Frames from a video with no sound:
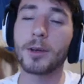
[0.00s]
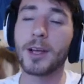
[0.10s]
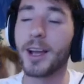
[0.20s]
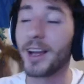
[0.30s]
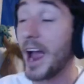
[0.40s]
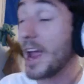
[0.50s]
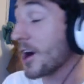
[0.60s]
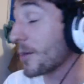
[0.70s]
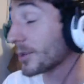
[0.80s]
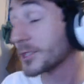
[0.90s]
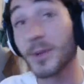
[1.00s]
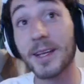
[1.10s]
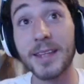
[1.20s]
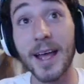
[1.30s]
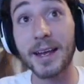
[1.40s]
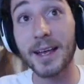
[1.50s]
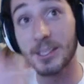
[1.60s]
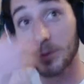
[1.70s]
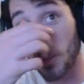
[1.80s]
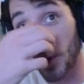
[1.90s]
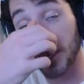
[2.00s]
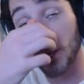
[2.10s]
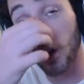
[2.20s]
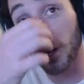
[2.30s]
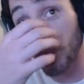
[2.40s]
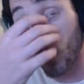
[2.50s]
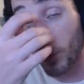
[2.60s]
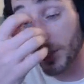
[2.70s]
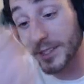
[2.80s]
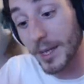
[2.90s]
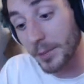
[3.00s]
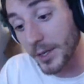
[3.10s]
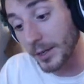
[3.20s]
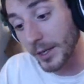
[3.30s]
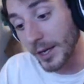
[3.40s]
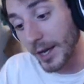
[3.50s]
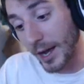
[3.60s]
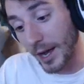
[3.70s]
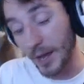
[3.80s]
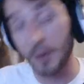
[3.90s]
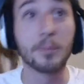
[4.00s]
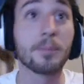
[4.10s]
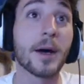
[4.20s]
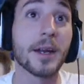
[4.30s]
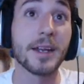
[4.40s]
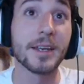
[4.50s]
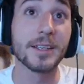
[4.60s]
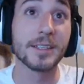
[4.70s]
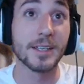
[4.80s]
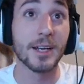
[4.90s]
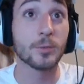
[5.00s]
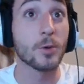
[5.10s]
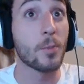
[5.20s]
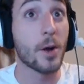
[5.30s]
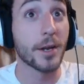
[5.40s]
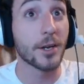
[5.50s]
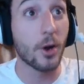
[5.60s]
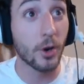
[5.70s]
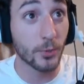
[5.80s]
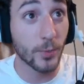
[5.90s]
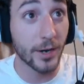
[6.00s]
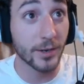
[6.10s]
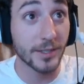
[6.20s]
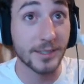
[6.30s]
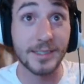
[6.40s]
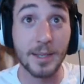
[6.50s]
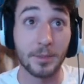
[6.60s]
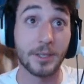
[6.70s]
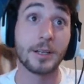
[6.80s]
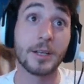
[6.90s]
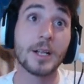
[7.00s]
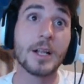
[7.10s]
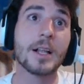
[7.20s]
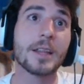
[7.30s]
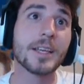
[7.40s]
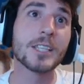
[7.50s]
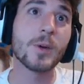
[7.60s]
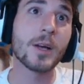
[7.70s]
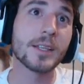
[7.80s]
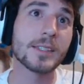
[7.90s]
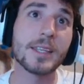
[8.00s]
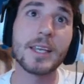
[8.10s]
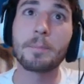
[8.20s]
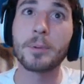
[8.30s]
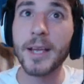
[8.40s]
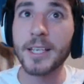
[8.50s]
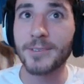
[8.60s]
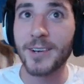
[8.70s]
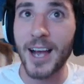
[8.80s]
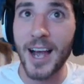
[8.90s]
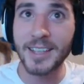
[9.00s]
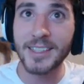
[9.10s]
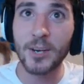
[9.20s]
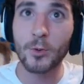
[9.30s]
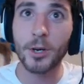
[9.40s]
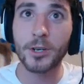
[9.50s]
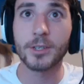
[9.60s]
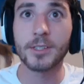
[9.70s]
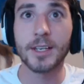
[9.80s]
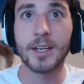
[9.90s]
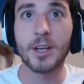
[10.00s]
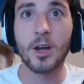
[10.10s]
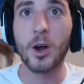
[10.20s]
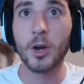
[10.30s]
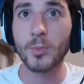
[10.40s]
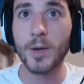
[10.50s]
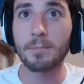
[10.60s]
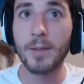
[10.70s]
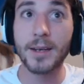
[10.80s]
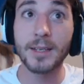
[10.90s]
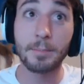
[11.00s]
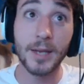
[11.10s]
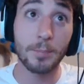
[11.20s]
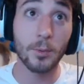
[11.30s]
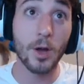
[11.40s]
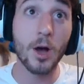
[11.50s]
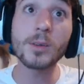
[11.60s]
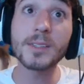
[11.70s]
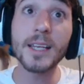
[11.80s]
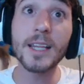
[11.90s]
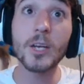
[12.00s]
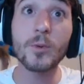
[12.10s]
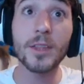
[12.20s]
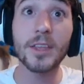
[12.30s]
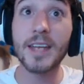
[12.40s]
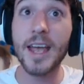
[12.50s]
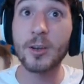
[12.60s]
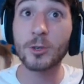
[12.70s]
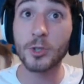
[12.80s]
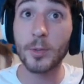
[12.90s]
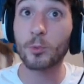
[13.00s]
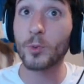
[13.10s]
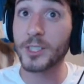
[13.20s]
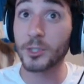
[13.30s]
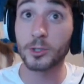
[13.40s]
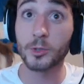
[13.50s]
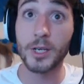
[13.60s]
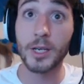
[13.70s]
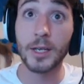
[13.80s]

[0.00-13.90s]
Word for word: I almost read that as robotic hardcore assembly, but it is robotic hardware assembly. This was the place for high-tech workers and hardware-minded people, all dealing with nanochip wizardry